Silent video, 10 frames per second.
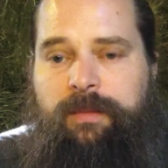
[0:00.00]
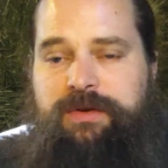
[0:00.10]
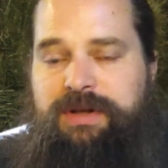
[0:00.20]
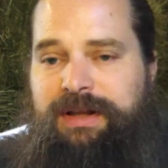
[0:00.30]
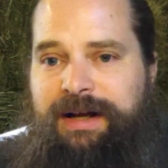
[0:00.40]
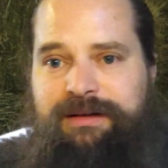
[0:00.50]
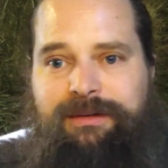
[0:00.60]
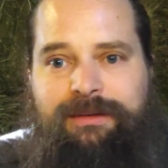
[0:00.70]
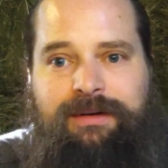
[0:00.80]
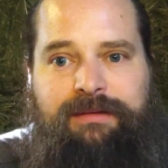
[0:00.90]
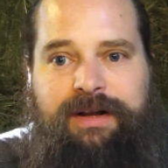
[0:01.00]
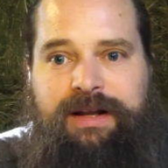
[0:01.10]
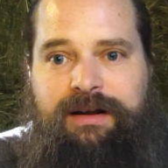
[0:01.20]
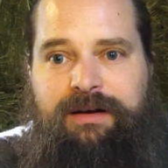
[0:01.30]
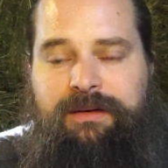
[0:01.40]
There's a lot going on right
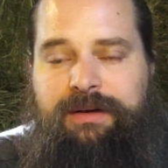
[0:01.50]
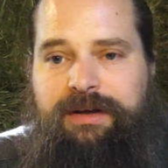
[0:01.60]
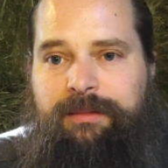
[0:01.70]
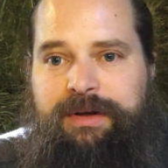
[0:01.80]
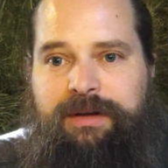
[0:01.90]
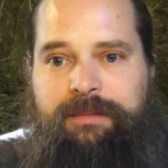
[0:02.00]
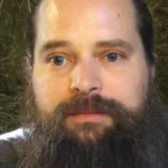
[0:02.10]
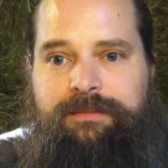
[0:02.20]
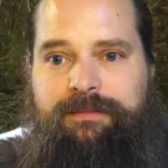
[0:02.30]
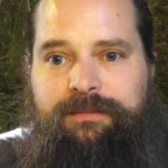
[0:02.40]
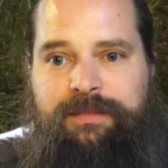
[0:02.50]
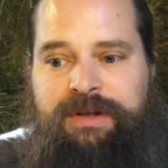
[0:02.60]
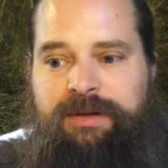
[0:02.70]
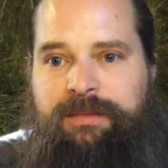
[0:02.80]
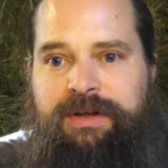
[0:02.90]
now, and I'm going to
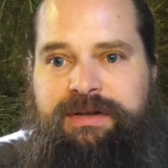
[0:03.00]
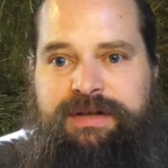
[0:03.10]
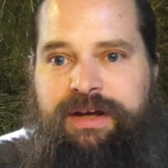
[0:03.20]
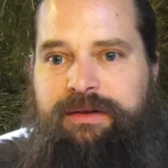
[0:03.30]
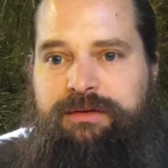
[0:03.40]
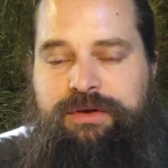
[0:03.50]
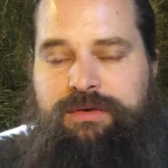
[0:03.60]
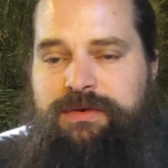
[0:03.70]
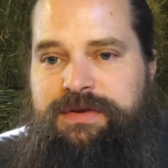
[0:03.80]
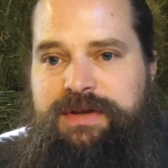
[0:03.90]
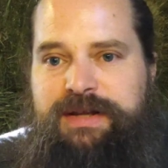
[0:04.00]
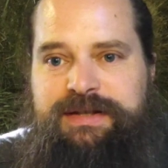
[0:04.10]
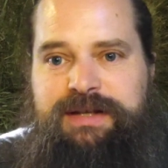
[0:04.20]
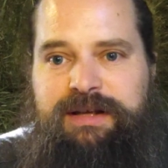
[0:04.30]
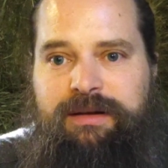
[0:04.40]
keep getting together news as I
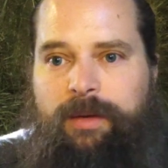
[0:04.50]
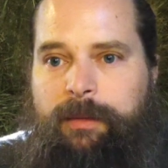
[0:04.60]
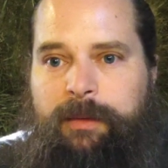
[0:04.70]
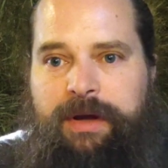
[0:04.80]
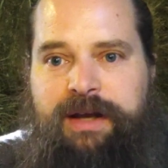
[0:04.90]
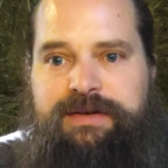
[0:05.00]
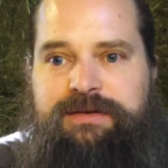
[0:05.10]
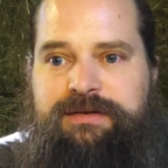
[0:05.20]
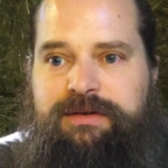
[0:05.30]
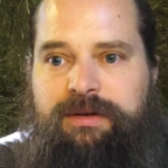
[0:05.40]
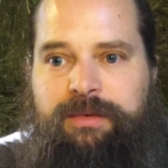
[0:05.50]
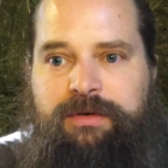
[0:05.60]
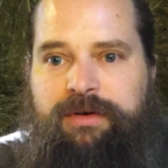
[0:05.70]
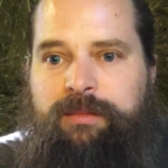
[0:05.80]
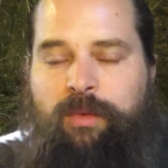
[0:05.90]
see it. I'm going to be passing it to you. I'm going
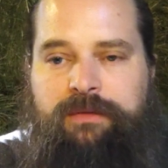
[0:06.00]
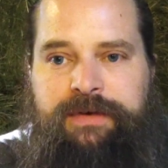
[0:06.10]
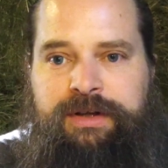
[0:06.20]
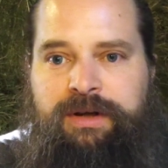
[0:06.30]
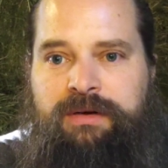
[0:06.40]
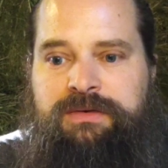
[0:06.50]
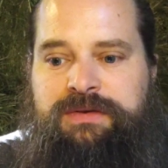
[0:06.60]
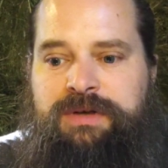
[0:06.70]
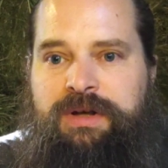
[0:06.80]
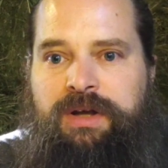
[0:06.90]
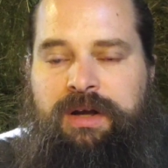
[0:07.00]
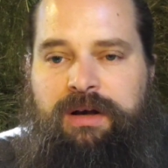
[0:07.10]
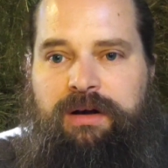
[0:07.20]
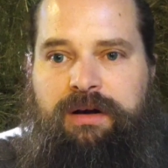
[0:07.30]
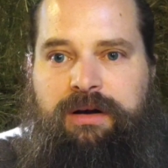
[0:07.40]
to create more videos.
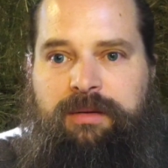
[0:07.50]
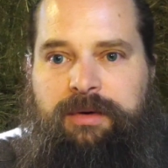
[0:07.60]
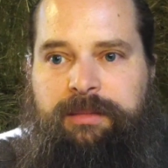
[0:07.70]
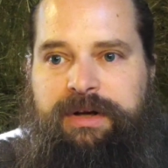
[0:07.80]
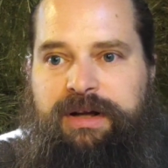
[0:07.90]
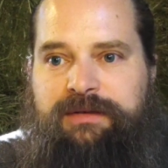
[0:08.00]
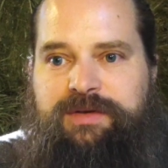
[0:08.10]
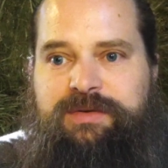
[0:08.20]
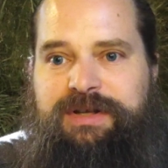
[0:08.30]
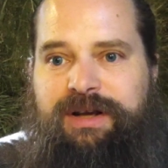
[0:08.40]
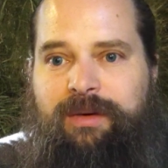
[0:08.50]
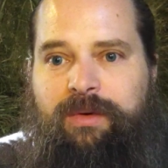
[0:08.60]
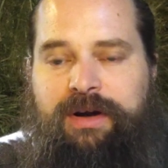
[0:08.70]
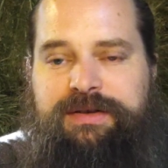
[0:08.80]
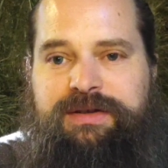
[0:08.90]
I'm going to have some
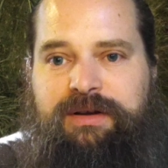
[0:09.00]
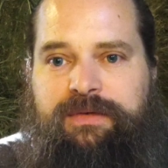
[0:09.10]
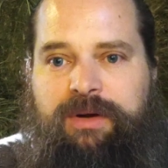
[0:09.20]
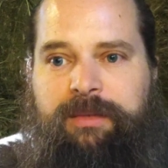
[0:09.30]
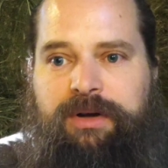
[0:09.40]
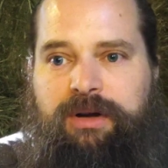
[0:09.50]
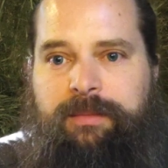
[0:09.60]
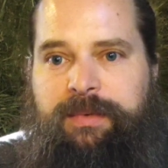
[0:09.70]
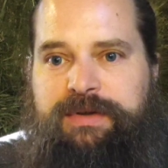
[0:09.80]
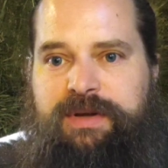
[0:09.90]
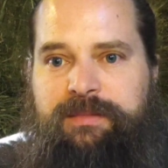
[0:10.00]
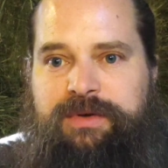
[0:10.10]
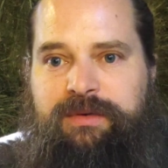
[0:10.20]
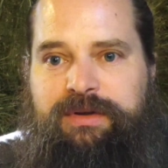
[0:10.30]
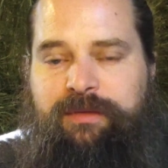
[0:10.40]
DIY stuff coming up as I'm
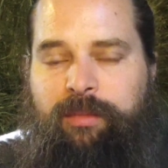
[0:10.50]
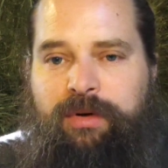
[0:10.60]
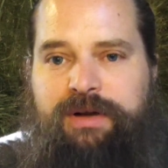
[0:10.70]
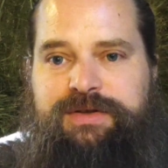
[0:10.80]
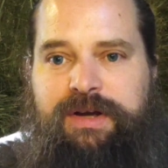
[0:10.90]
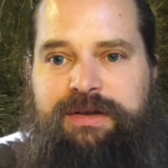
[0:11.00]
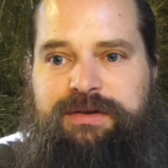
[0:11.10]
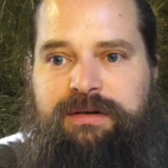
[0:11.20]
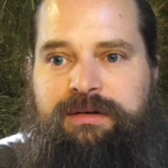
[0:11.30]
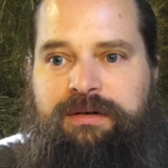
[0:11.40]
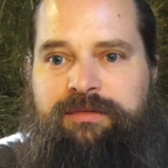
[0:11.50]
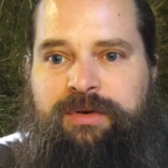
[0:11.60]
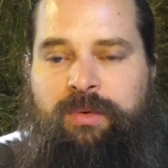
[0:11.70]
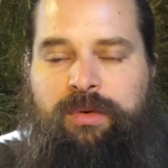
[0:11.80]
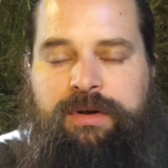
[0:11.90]
doing different projects. I'll
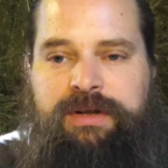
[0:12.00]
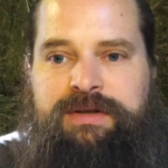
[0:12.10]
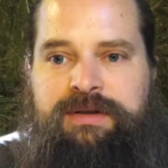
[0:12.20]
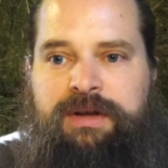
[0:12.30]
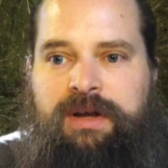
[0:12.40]
record it.